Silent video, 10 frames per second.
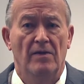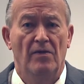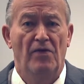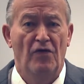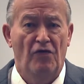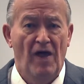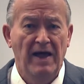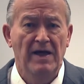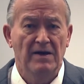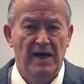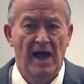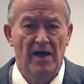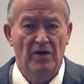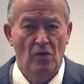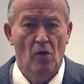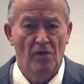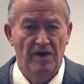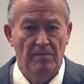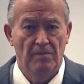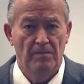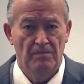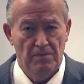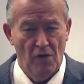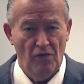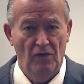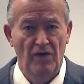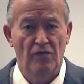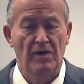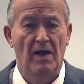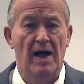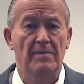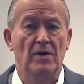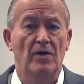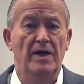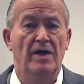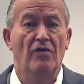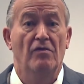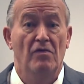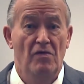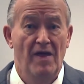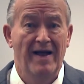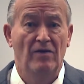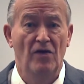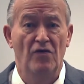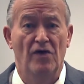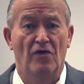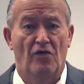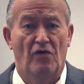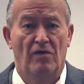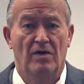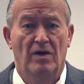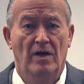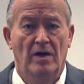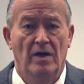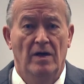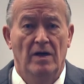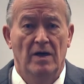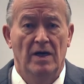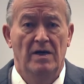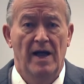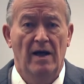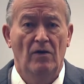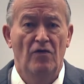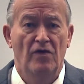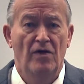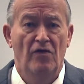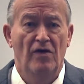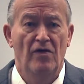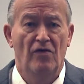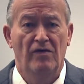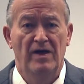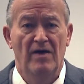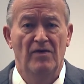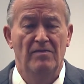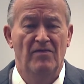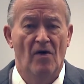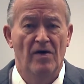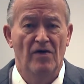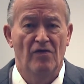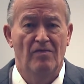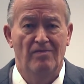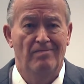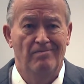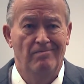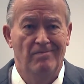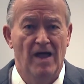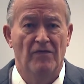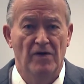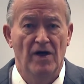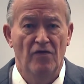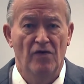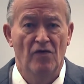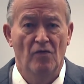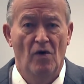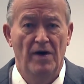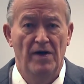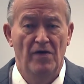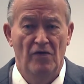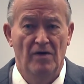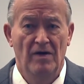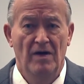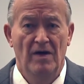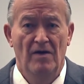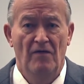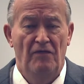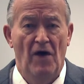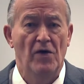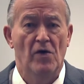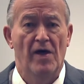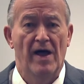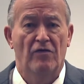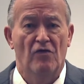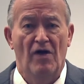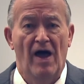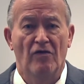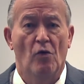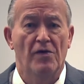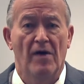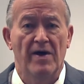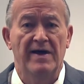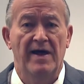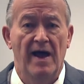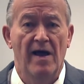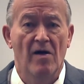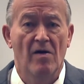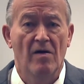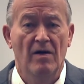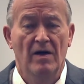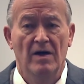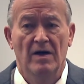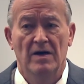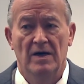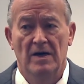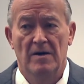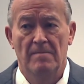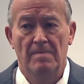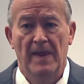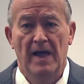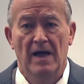The second category of personal injury liability is negligence. And negligence is given various definitions. One is a failure to exercise ordinary care. My